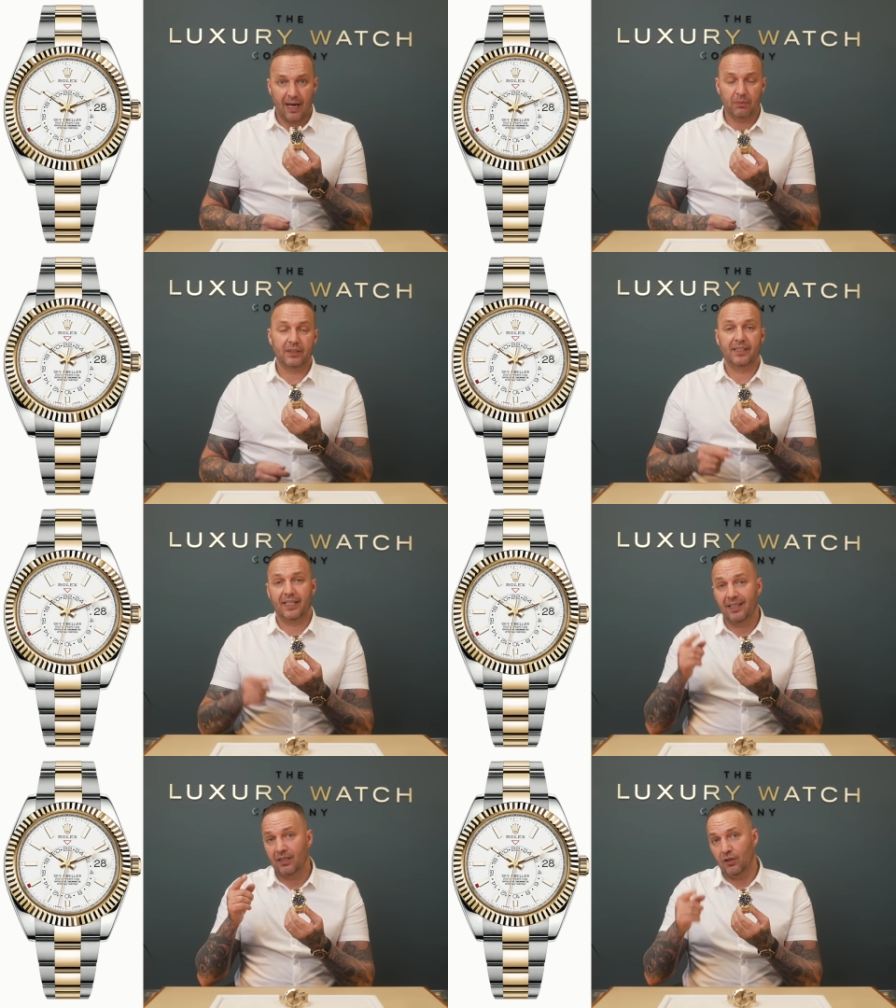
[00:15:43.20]
I'm gonna
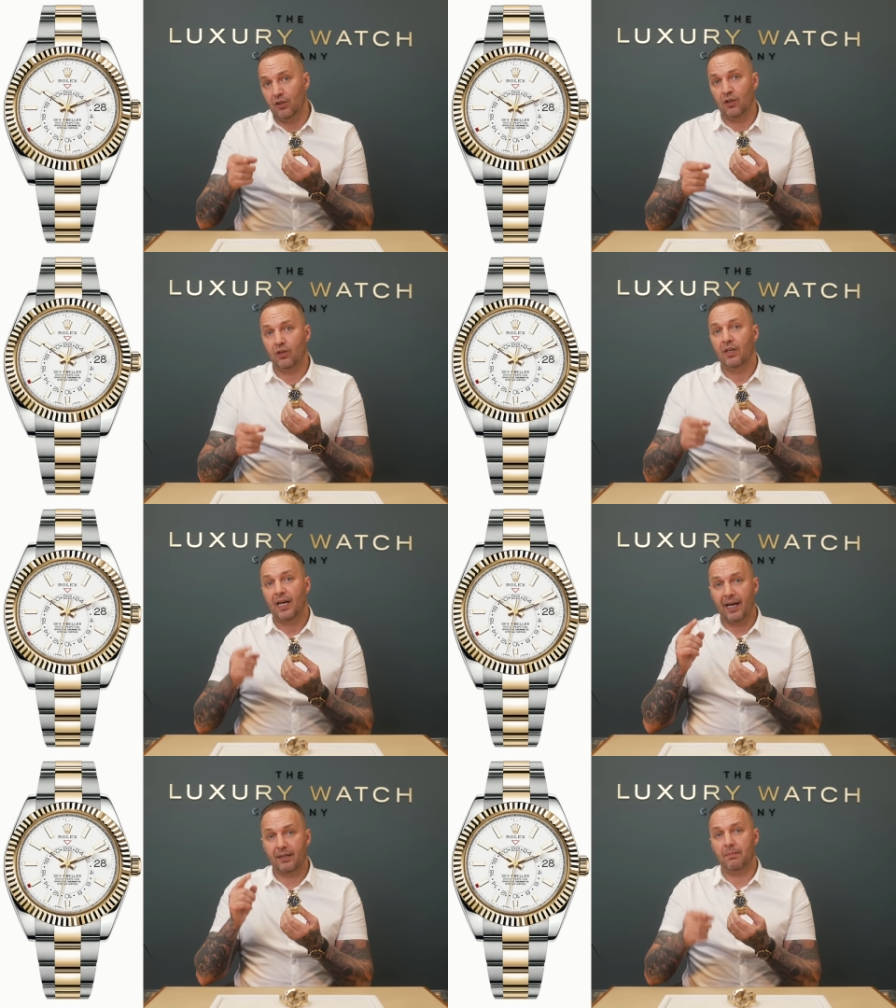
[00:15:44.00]
say, no,
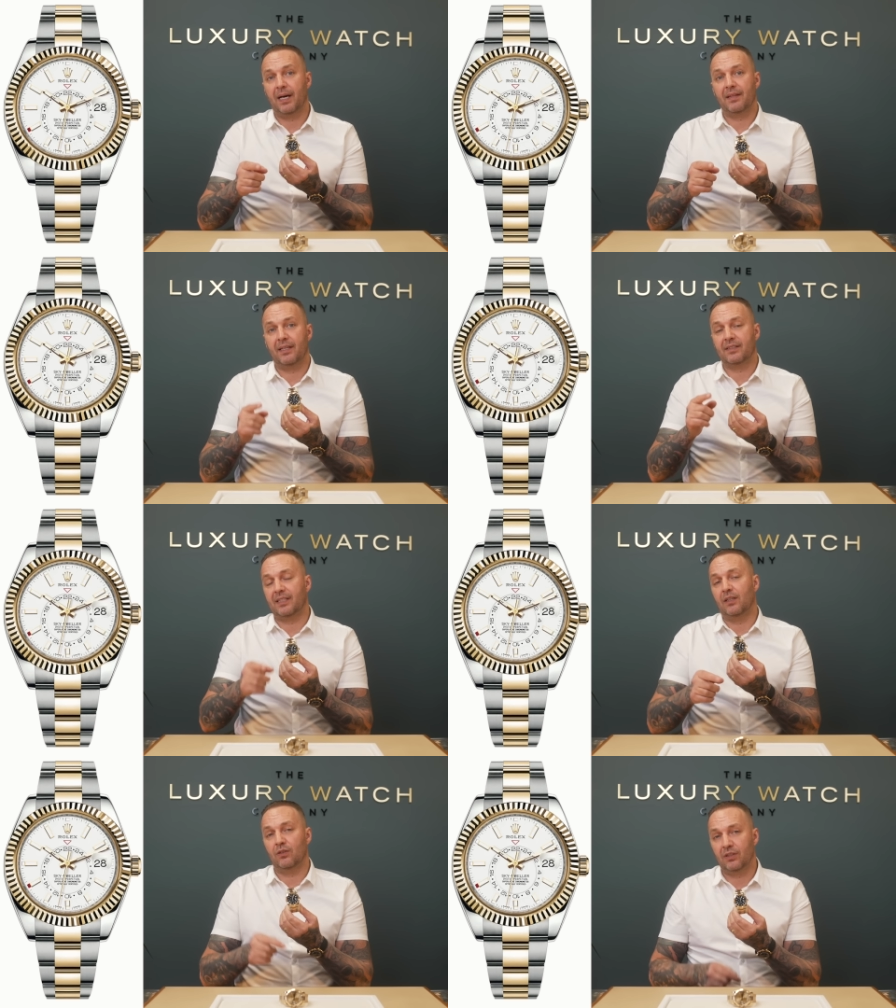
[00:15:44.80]
I can buy that and
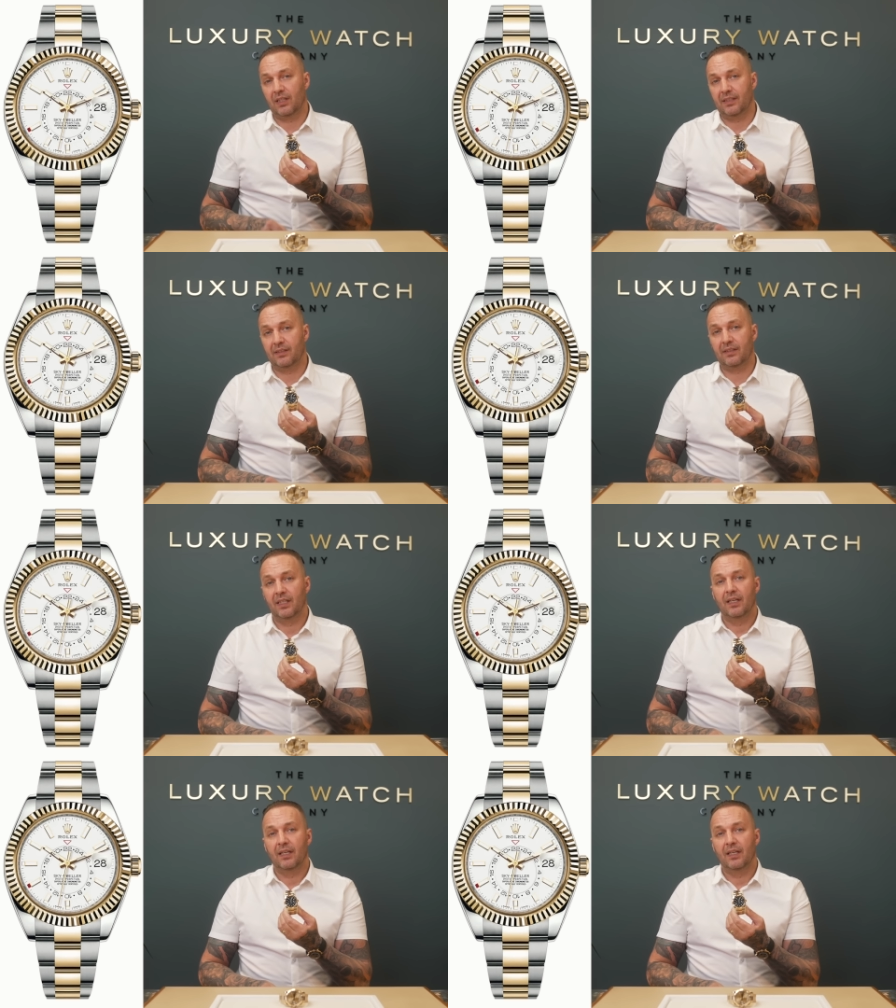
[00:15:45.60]
sell it under list.